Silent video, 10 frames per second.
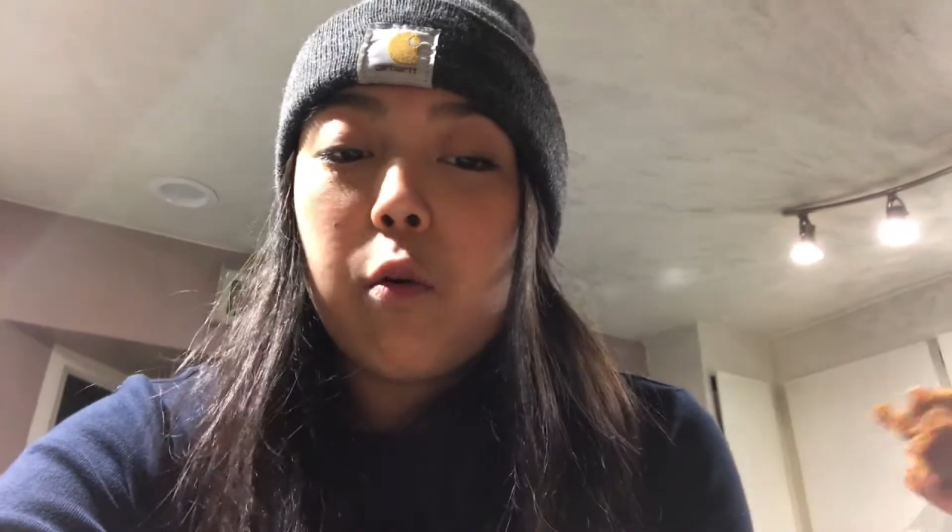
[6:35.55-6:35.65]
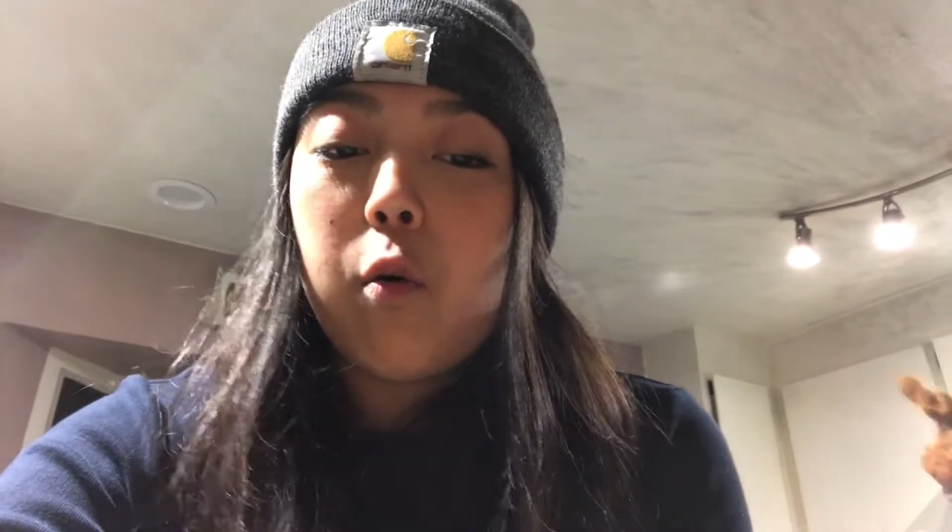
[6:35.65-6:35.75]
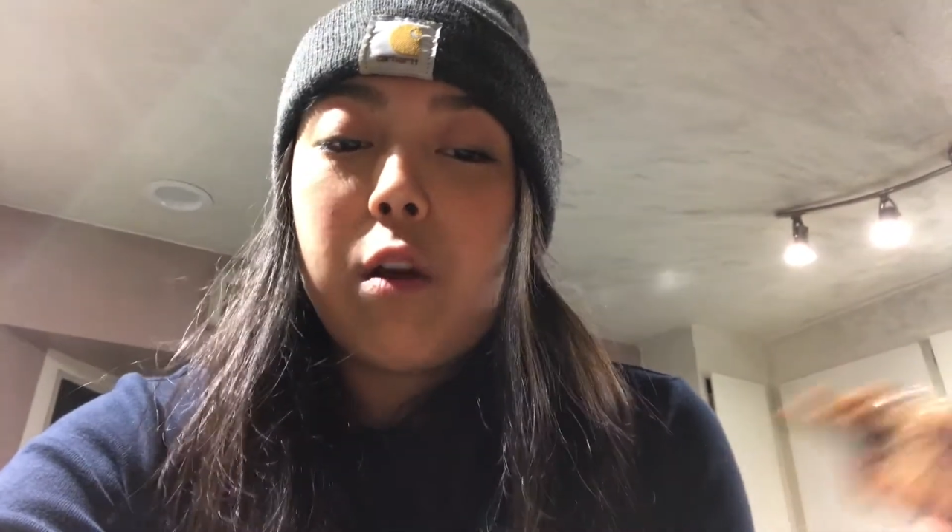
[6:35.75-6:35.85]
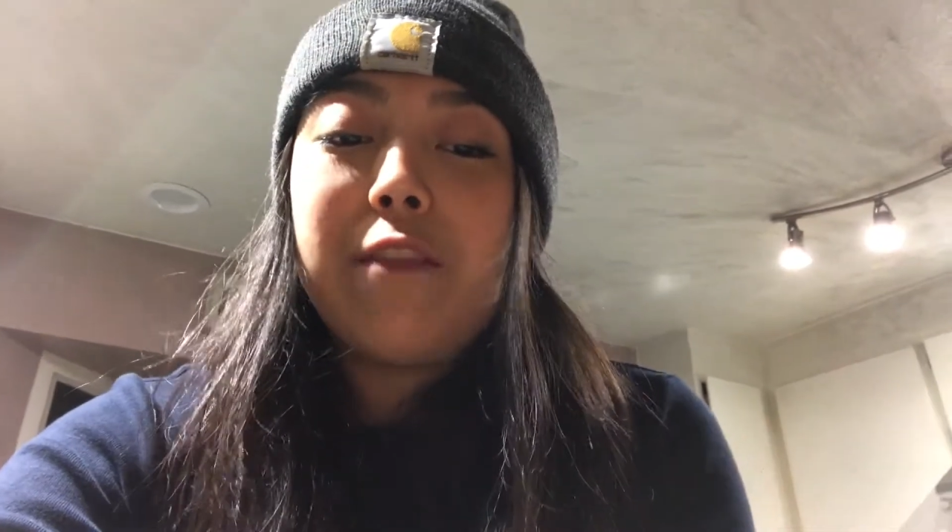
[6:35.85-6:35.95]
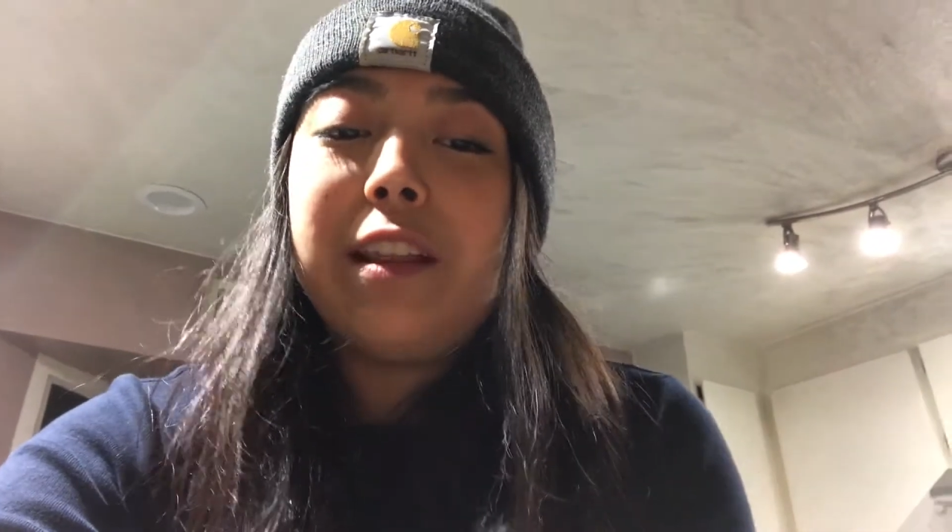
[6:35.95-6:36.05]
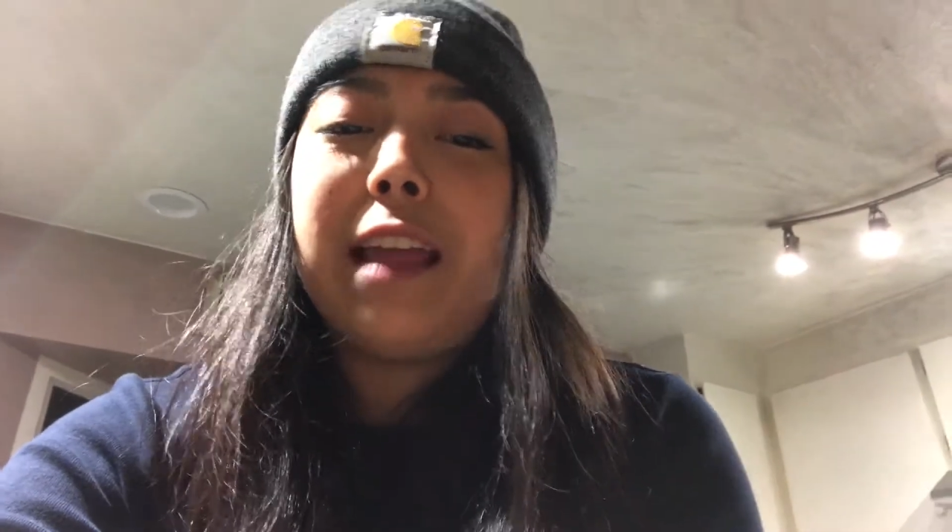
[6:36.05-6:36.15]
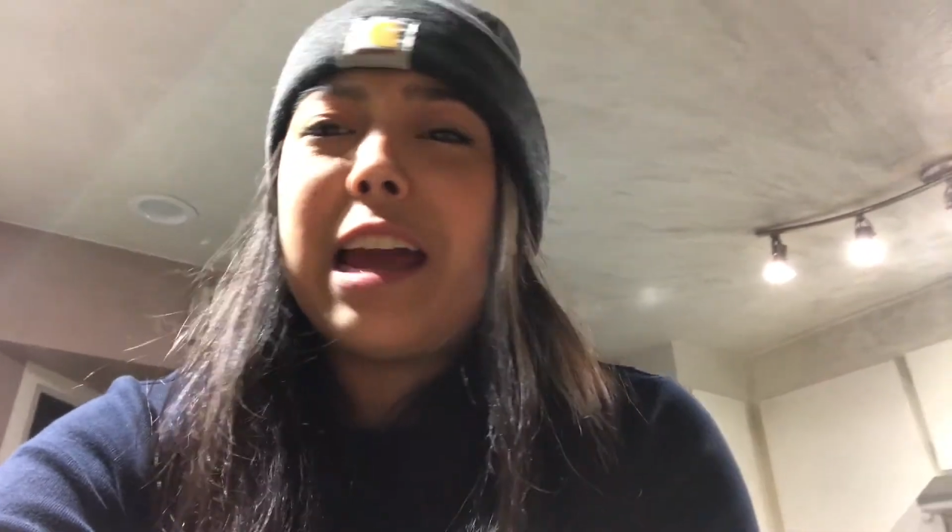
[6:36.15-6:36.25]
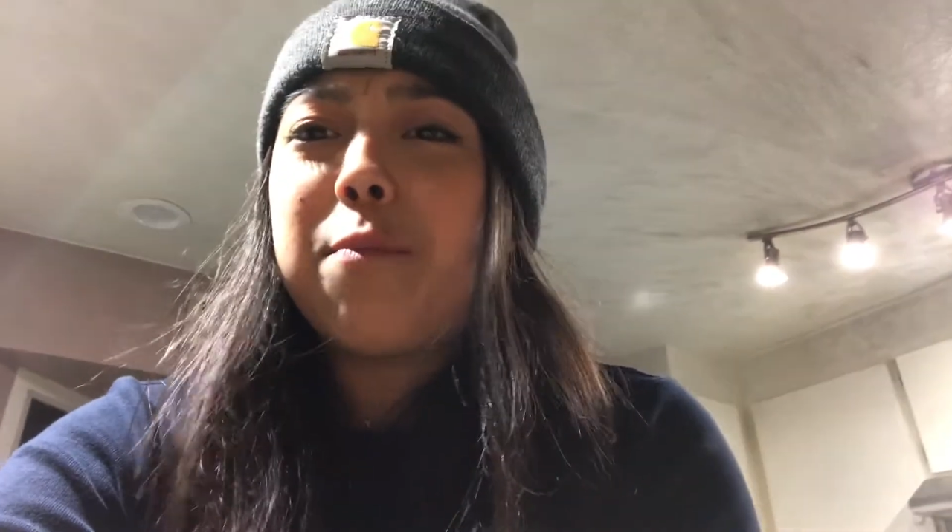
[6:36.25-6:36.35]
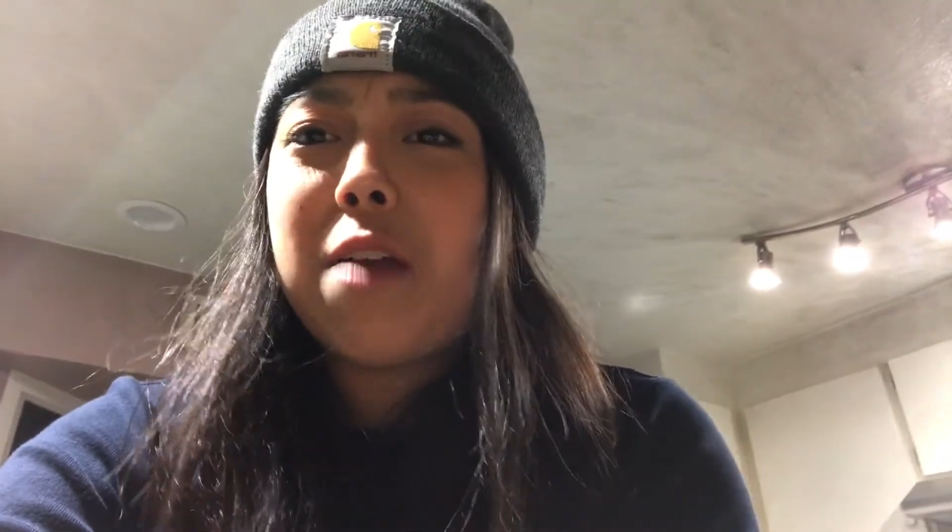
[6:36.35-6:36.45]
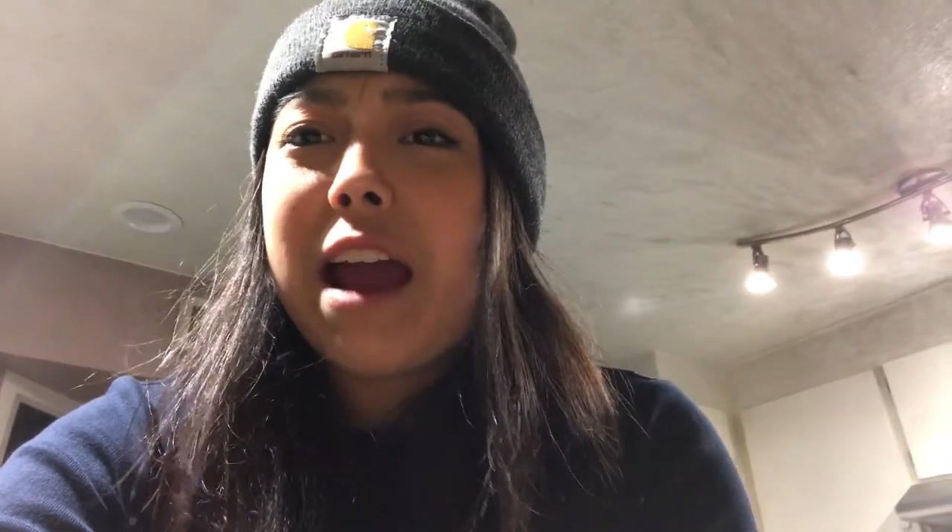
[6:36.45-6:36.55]
or even
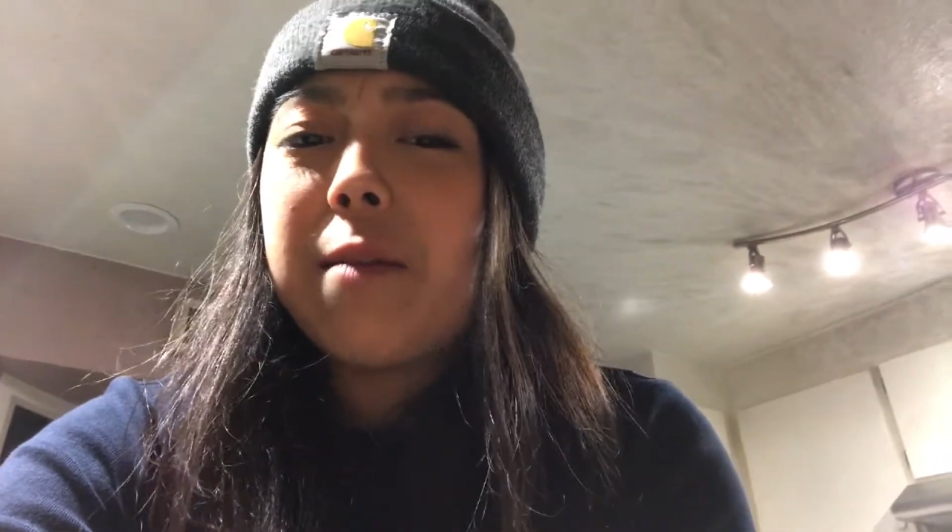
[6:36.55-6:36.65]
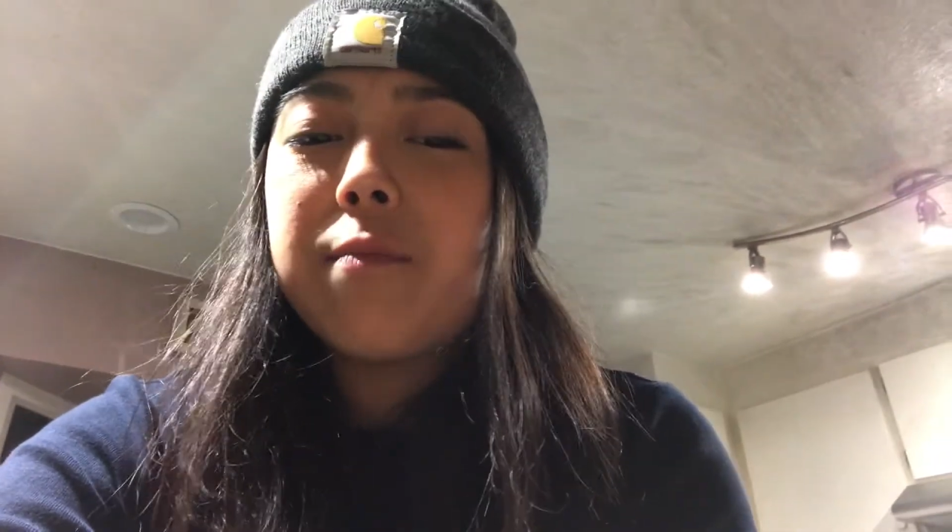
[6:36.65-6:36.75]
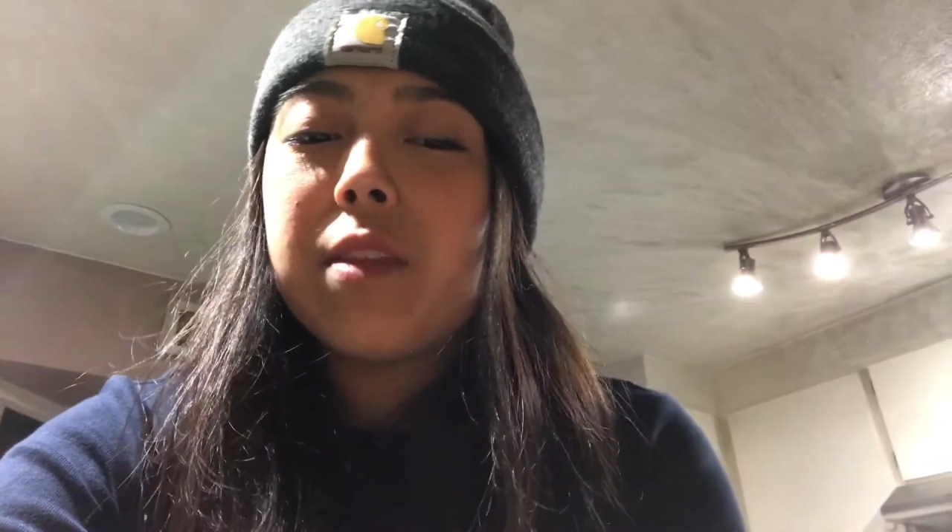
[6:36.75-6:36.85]
like bread,